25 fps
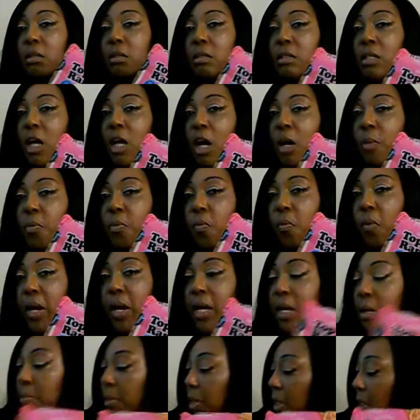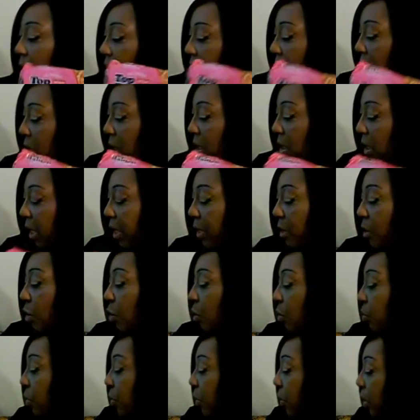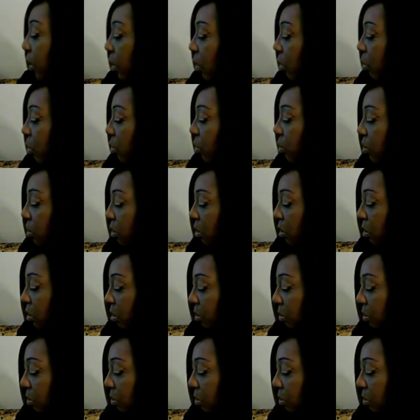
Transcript: top ramen. Got 2 of those.